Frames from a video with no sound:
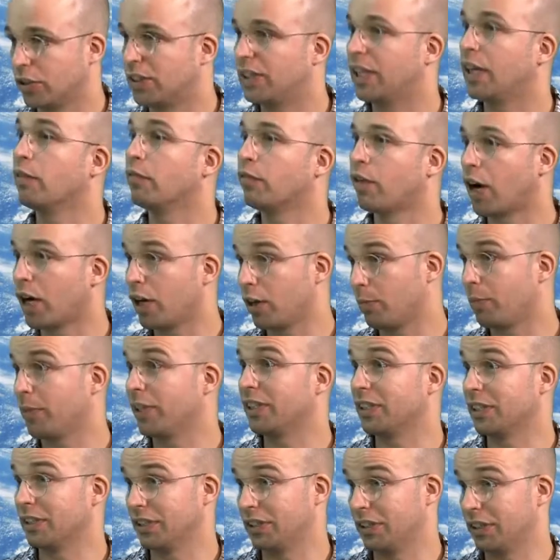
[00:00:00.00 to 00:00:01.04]
the
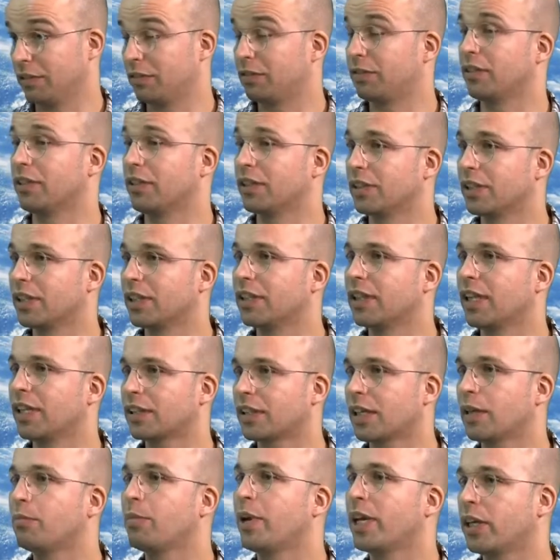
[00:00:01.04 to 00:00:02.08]
environment is different, and that
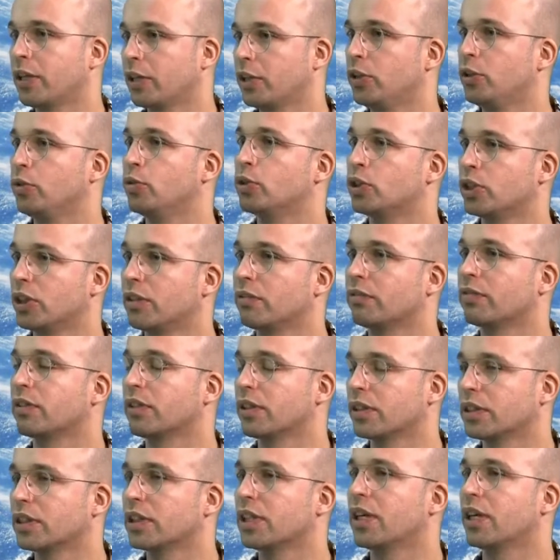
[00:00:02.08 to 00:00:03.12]
can make a huge
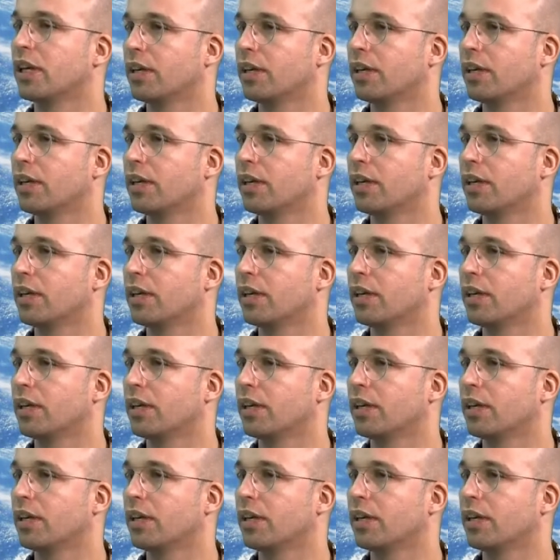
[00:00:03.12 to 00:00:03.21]
difference, yeah.